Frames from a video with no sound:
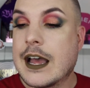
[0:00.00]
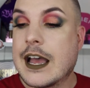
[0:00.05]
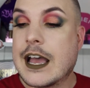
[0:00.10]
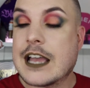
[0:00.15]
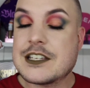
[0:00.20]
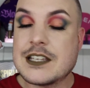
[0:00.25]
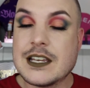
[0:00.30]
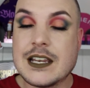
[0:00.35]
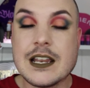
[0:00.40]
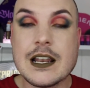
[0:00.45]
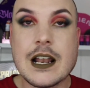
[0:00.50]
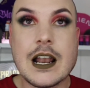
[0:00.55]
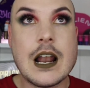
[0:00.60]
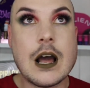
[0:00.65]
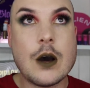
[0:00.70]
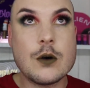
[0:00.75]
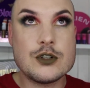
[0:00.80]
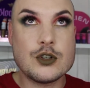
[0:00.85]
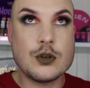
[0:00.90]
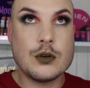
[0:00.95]
Actually,
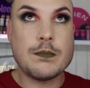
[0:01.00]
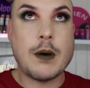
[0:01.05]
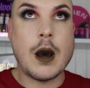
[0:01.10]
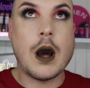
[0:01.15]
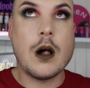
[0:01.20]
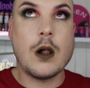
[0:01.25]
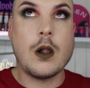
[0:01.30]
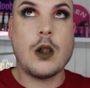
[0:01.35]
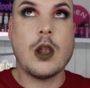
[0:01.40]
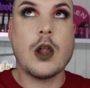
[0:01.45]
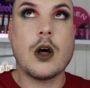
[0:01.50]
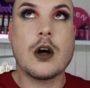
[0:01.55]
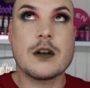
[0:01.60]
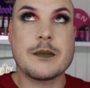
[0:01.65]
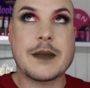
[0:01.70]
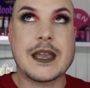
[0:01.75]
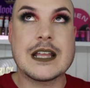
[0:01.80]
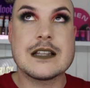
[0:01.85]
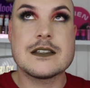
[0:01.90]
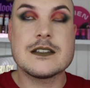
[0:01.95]
I'll do a poll on
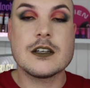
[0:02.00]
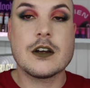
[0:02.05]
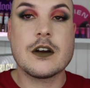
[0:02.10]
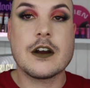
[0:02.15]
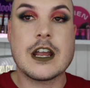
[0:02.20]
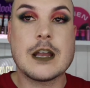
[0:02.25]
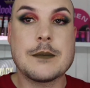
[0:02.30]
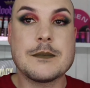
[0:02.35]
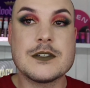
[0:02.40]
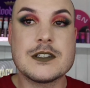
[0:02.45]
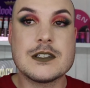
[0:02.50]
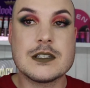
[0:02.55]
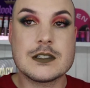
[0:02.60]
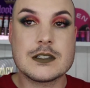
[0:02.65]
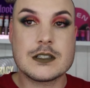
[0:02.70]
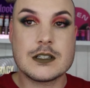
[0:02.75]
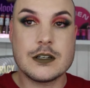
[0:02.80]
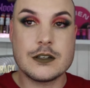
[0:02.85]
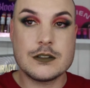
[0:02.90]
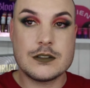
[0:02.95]
my Instagram,
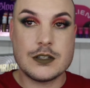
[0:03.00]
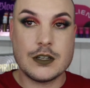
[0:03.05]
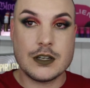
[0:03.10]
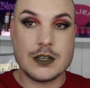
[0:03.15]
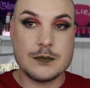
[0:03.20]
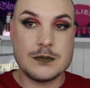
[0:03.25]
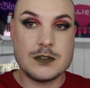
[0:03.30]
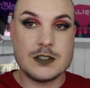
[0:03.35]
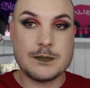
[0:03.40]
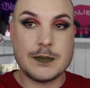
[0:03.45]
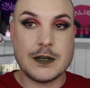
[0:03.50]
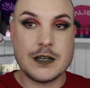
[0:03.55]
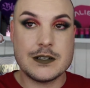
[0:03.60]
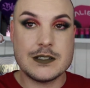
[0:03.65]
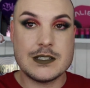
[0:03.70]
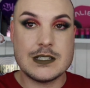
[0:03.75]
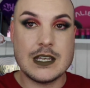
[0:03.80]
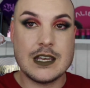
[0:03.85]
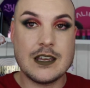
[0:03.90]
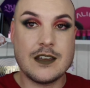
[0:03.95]
so
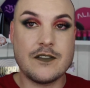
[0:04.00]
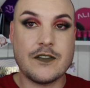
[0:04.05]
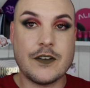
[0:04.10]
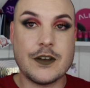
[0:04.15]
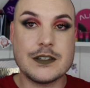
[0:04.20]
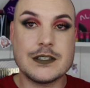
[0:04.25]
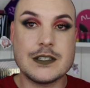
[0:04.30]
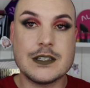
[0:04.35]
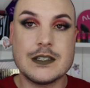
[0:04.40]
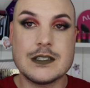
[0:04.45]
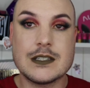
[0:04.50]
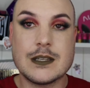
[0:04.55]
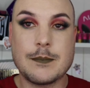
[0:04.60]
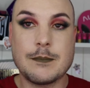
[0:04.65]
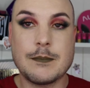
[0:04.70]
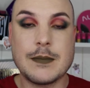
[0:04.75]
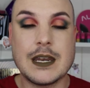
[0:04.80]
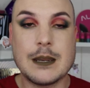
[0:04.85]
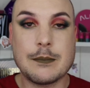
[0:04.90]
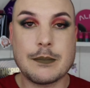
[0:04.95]
Conspiracy versus
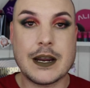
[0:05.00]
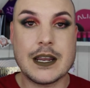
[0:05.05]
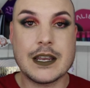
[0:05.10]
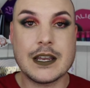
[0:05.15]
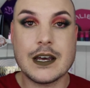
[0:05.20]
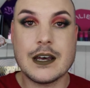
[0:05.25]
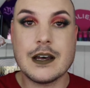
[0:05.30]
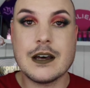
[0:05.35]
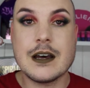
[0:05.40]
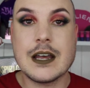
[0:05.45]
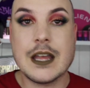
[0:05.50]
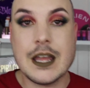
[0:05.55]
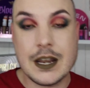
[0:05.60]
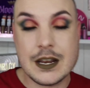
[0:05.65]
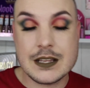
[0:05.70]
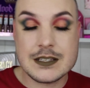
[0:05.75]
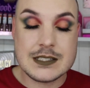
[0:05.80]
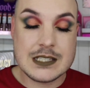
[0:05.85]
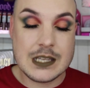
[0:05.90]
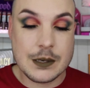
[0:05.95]
Mini Breaker,
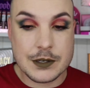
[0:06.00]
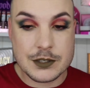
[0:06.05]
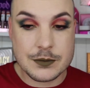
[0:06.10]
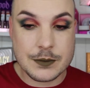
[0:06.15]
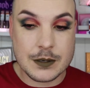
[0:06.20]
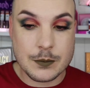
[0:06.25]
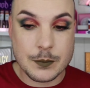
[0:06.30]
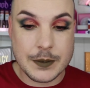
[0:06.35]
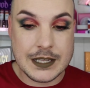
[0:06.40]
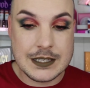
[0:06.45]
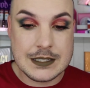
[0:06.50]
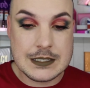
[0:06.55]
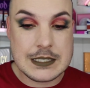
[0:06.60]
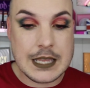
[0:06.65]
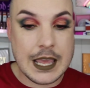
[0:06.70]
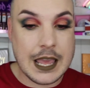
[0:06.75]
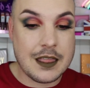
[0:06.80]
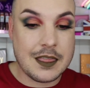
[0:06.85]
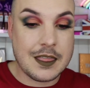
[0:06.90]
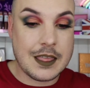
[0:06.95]
and see which one wins,
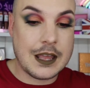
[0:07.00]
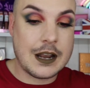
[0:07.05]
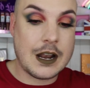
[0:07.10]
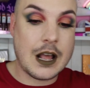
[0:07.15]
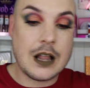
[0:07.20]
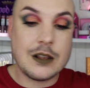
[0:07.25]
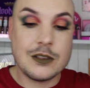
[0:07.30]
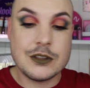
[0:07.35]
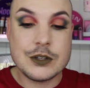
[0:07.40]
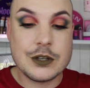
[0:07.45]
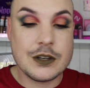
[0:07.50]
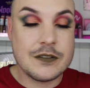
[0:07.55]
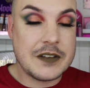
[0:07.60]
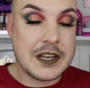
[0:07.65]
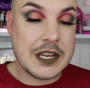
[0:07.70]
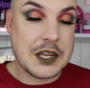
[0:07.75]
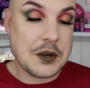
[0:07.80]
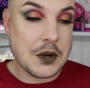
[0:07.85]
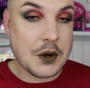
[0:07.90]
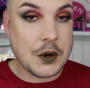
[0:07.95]
and then I'll do a
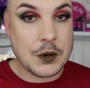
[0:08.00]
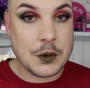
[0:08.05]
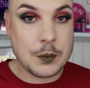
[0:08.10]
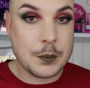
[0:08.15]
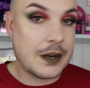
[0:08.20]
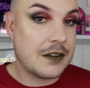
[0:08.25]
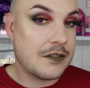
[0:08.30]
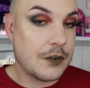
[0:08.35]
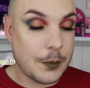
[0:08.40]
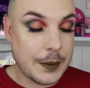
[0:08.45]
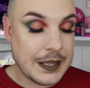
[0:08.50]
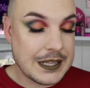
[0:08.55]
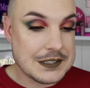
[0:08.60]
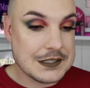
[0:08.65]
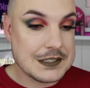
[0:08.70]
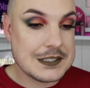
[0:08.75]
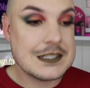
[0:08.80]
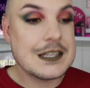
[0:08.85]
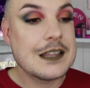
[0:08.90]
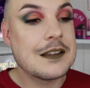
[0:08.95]
video on whatever
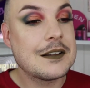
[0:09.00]
wins.